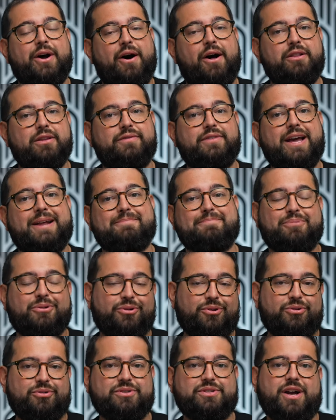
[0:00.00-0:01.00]
all of that
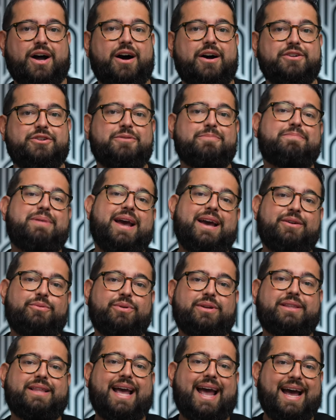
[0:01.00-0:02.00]
pulls on your
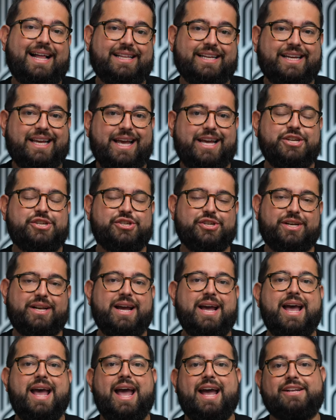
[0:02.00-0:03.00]
bandwidth allocation.
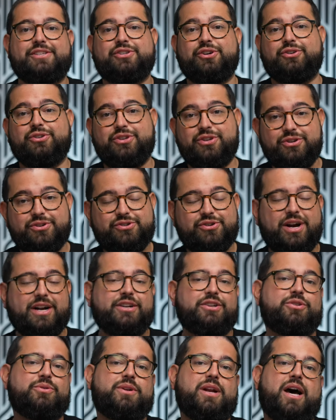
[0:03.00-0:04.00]
And so you trying
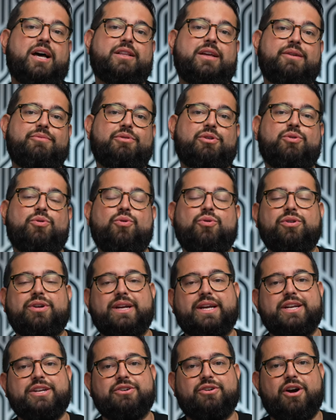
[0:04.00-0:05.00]
to do an online
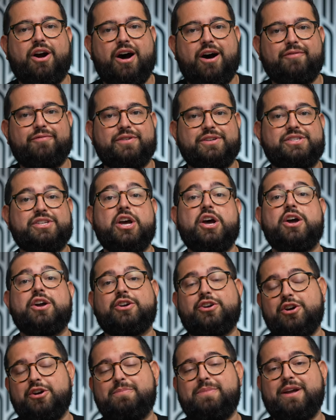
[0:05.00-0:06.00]
recording in your office
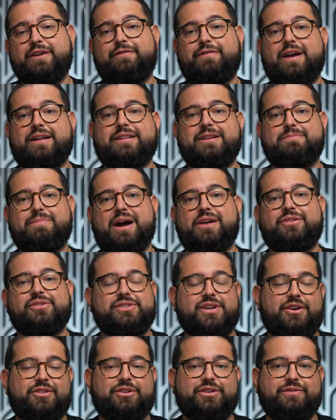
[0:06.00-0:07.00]
could be affected by those other